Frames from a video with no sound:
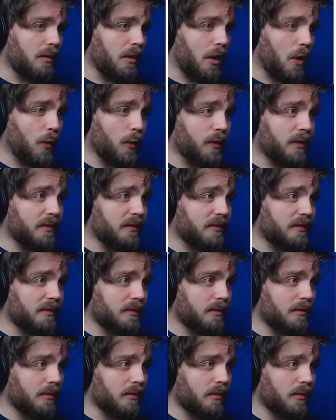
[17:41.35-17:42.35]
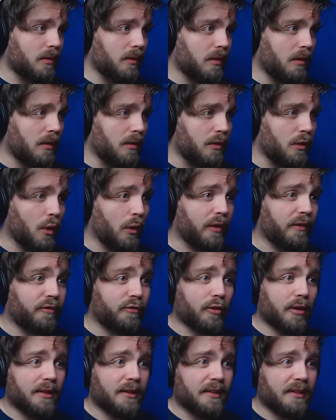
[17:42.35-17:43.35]
Ogres, not the
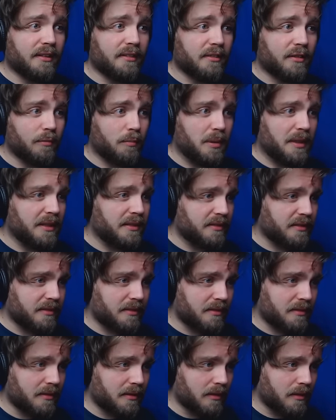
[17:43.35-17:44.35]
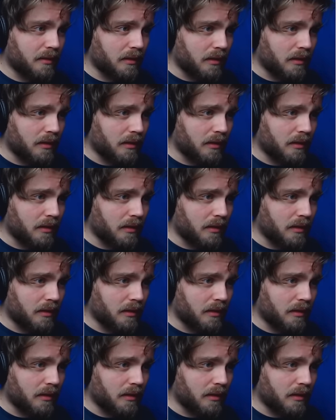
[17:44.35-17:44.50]
friendliest of beasts,